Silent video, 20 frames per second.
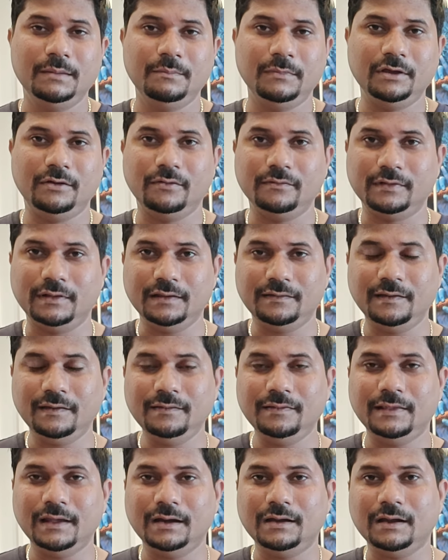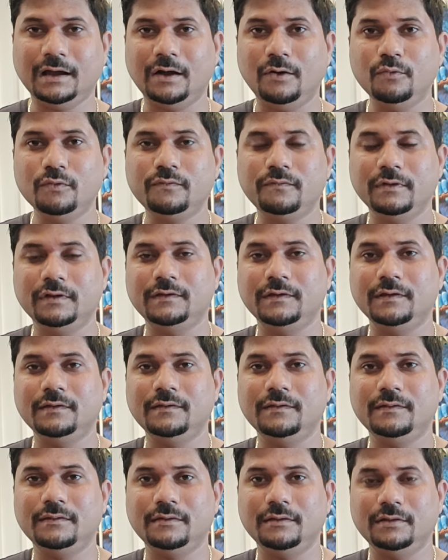Because this is that house which
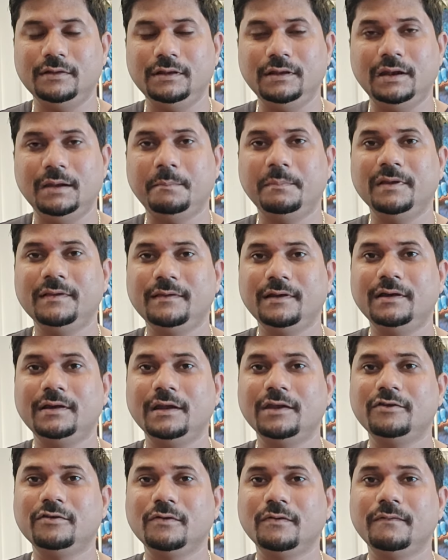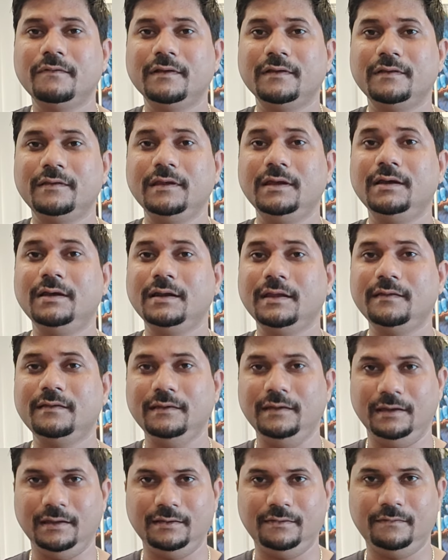is the representation of a
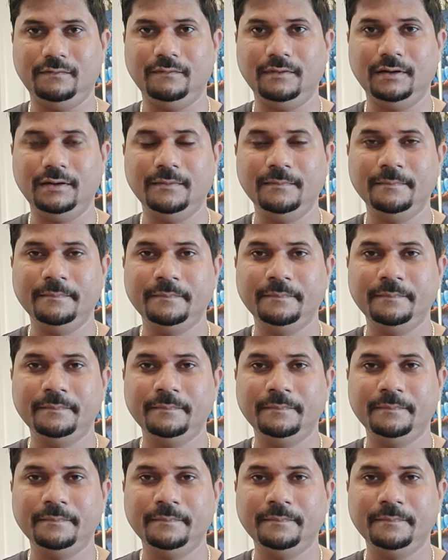secrecy as well.